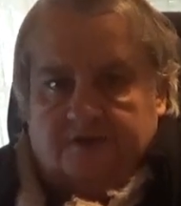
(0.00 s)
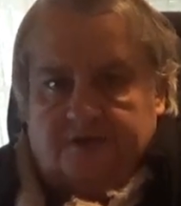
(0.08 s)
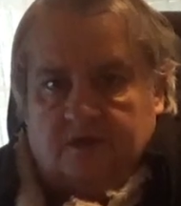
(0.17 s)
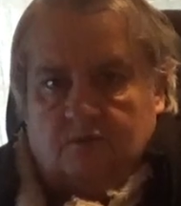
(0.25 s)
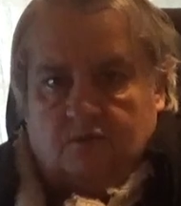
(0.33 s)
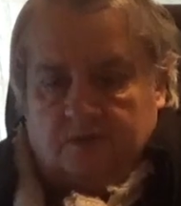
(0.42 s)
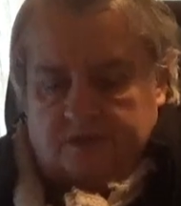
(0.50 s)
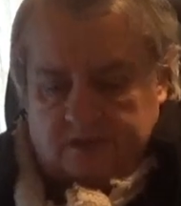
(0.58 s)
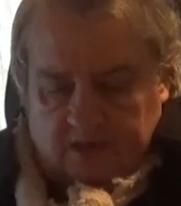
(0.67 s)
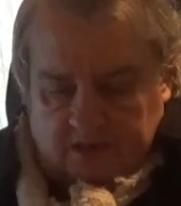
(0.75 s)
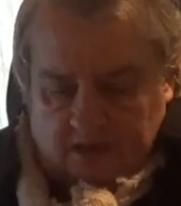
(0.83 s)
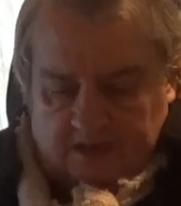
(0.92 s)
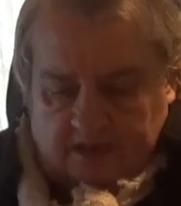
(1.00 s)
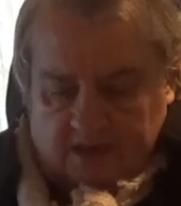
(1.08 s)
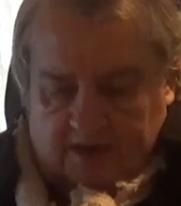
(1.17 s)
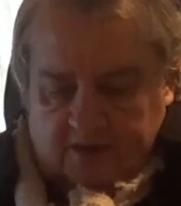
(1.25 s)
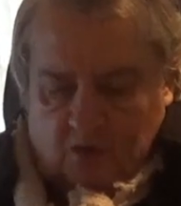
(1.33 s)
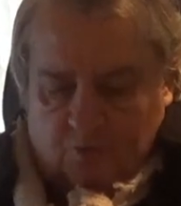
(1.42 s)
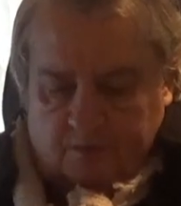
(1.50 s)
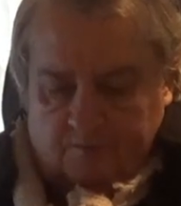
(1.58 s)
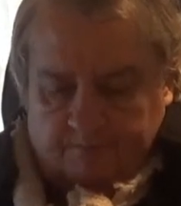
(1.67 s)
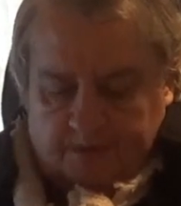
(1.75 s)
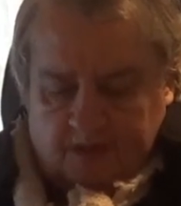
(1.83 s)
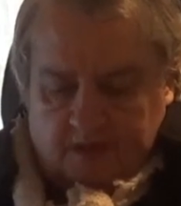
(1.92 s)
I think it was the Young at Heart album.